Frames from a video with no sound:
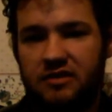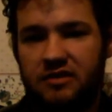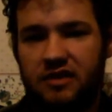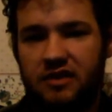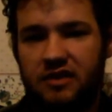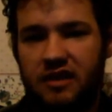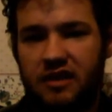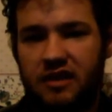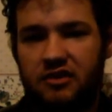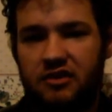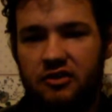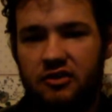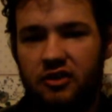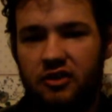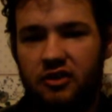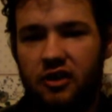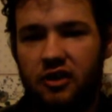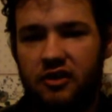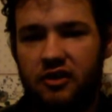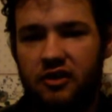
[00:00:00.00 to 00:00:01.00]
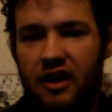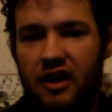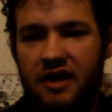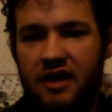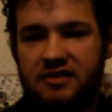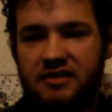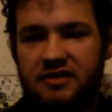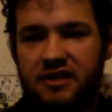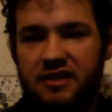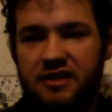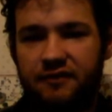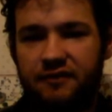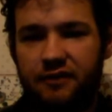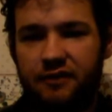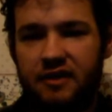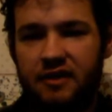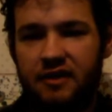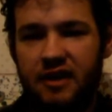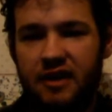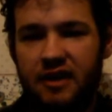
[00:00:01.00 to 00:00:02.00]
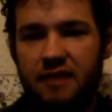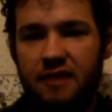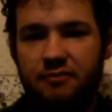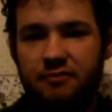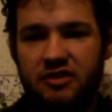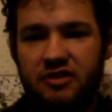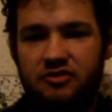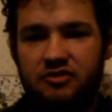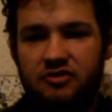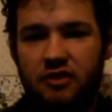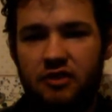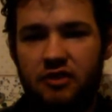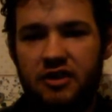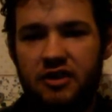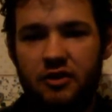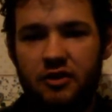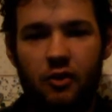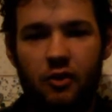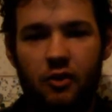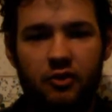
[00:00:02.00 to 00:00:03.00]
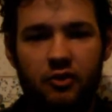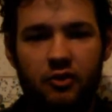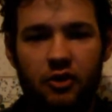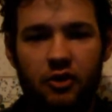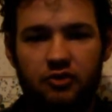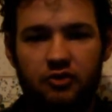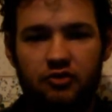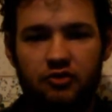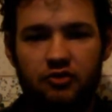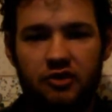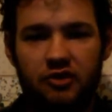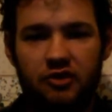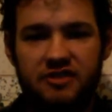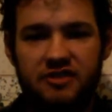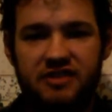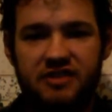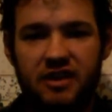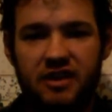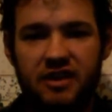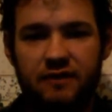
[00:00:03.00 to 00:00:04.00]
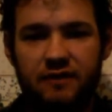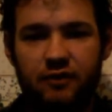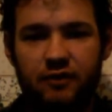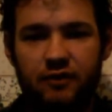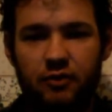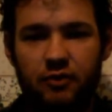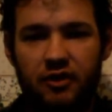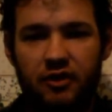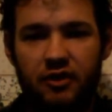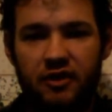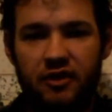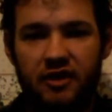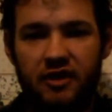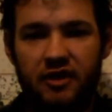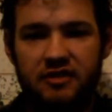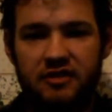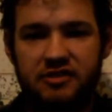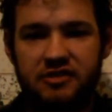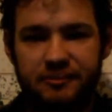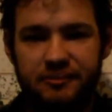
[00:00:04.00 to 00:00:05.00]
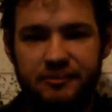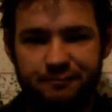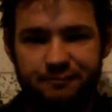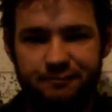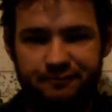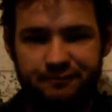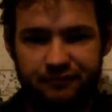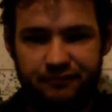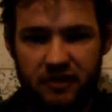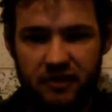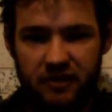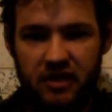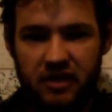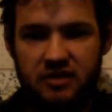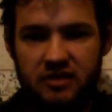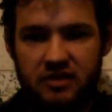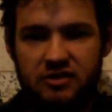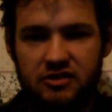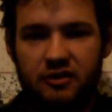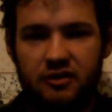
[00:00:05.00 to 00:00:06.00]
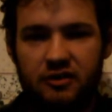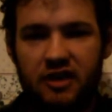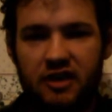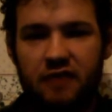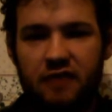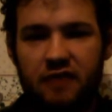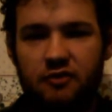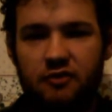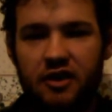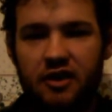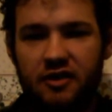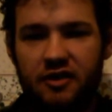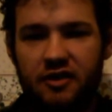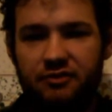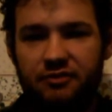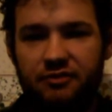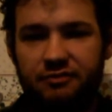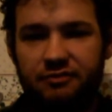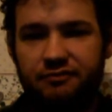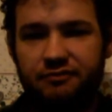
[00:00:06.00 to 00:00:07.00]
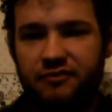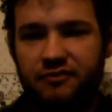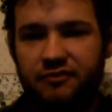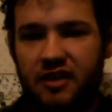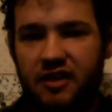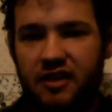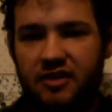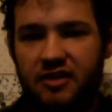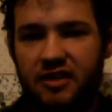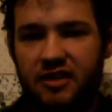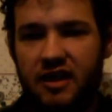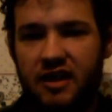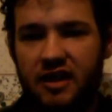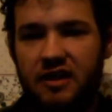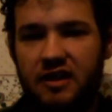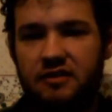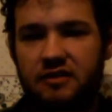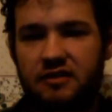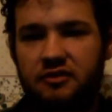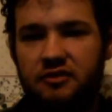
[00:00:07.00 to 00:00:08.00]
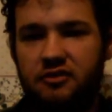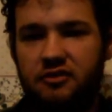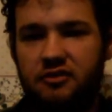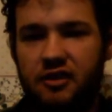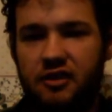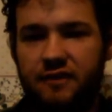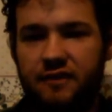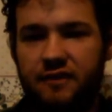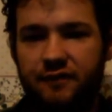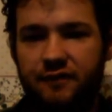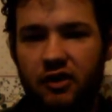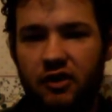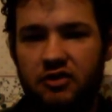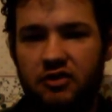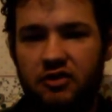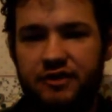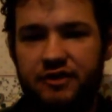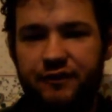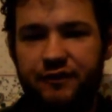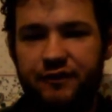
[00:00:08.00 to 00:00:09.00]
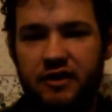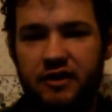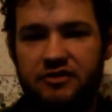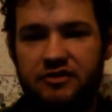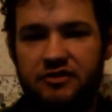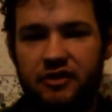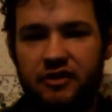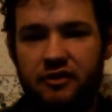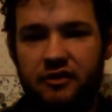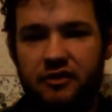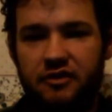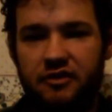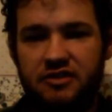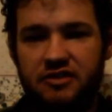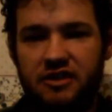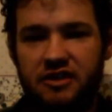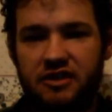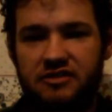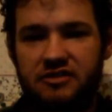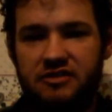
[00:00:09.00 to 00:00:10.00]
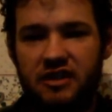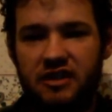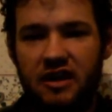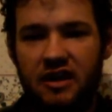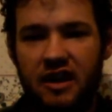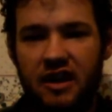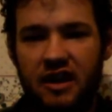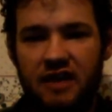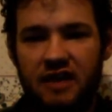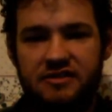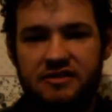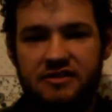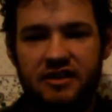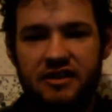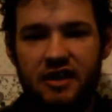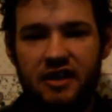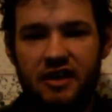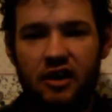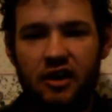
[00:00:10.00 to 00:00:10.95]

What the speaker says: they could look at something and misread it or not truly see for what it is. Someone had written that the Greek philosopher Socrates had said a